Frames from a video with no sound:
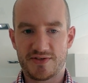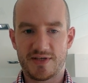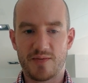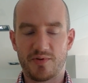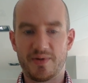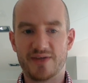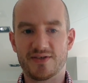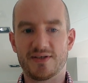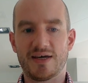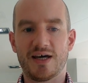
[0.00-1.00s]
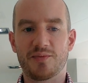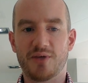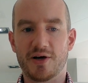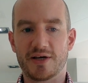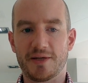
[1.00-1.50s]
implemented ad
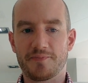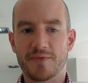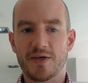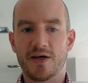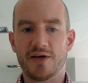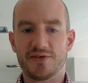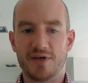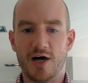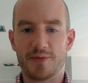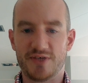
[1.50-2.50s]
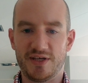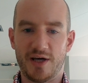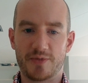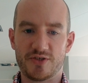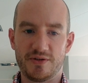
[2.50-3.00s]
blocking as an opt-in
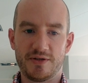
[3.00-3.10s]
option.